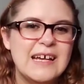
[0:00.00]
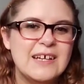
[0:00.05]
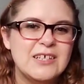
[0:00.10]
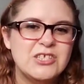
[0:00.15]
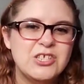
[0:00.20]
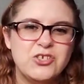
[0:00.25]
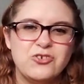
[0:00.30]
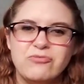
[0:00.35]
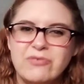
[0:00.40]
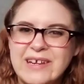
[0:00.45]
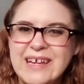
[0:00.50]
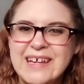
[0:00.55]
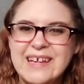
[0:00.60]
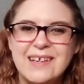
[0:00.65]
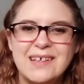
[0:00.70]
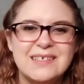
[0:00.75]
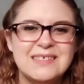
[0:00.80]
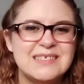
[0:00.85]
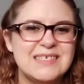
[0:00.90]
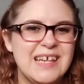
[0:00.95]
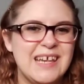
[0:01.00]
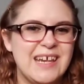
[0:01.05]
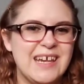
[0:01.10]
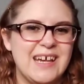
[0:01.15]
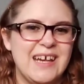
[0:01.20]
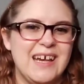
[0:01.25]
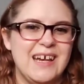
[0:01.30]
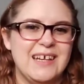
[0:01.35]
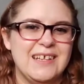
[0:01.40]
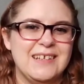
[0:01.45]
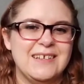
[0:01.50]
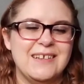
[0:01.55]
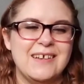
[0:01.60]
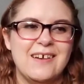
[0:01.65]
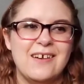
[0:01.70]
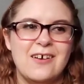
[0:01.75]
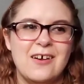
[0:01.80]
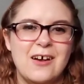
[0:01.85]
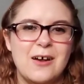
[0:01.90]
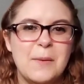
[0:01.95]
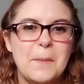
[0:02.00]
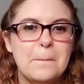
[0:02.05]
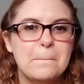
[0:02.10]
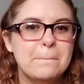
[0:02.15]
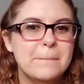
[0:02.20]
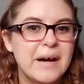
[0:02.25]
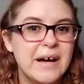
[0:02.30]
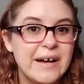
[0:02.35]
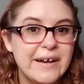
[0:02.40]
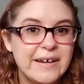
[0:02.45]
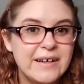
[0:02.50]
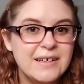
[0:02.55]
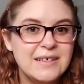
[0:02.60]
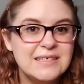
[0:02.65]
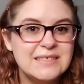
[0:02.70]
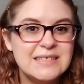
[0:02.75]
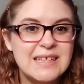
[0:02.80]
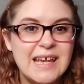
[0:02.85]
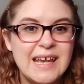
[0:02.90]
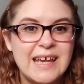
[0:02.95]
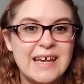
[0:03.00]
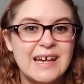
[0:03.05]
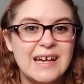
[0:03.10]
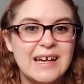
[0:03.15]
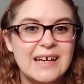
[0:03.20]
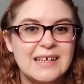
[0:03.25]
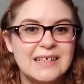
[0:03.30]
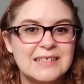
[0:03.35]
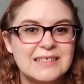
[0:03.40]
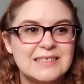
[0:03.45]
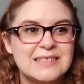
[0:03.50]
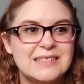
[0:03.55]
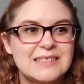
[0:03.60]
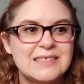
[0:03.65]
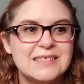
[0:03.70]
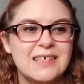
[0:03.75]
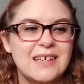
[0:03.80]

trees and bugs and